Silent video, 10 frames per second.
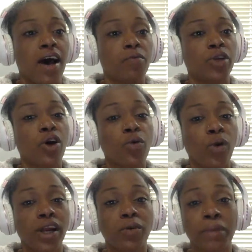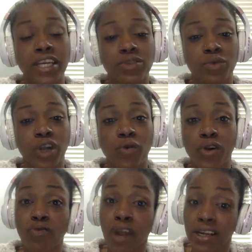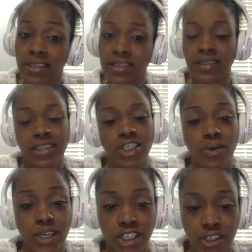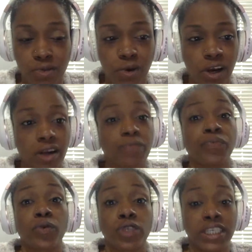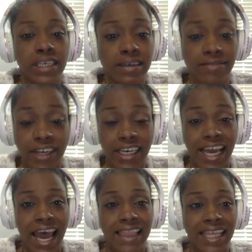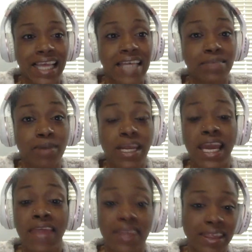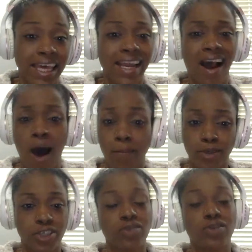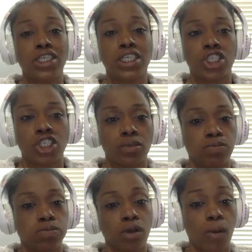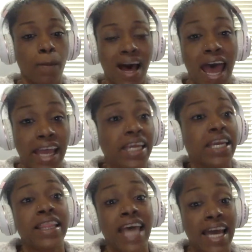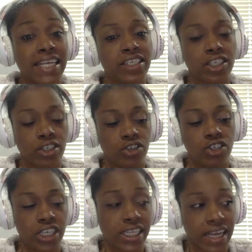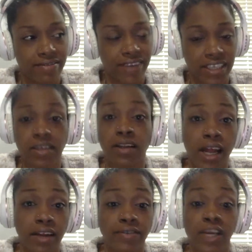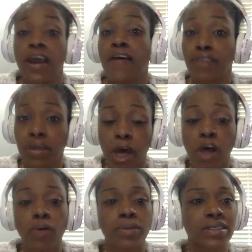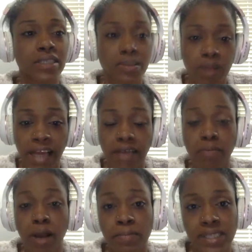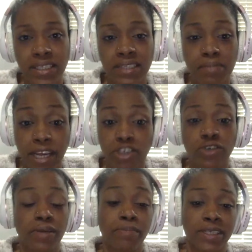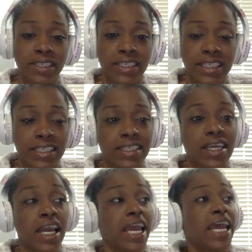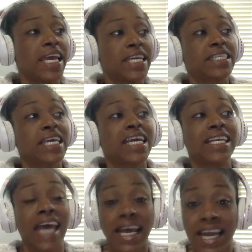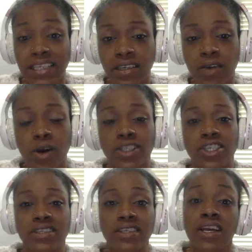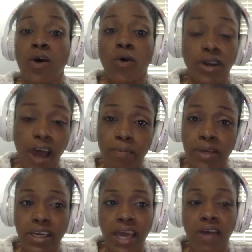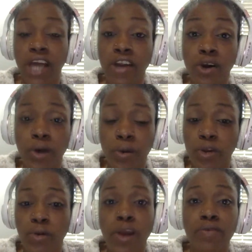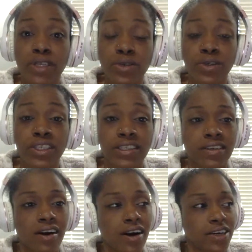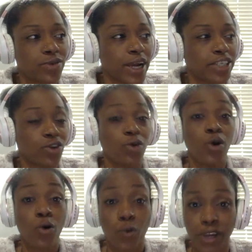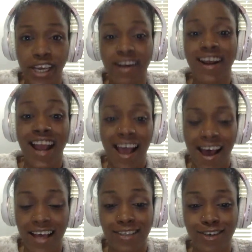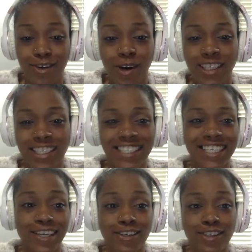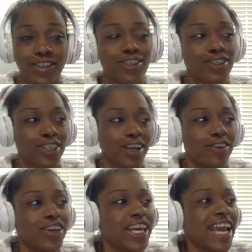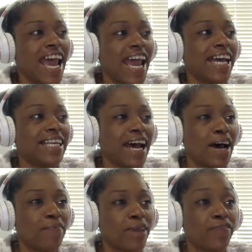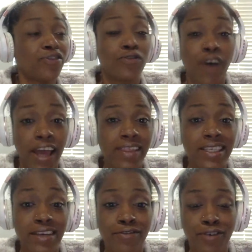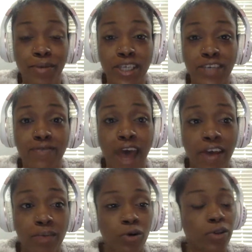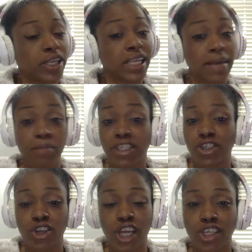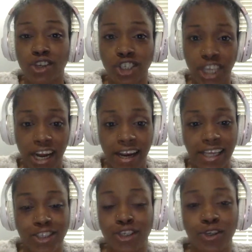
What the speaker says: We don't want to run into situations where we're seeking funding at the last minute and then letting opportunities just blow by. That is a huge thing that affects a lot of female-owned business, Black and brown business, Main Street businesses, is not asking questions or not knowing where the right resources are, right? So we're here, ask your questions, introduce yourself. And if you find this information valuable, then make sure that you're sharing in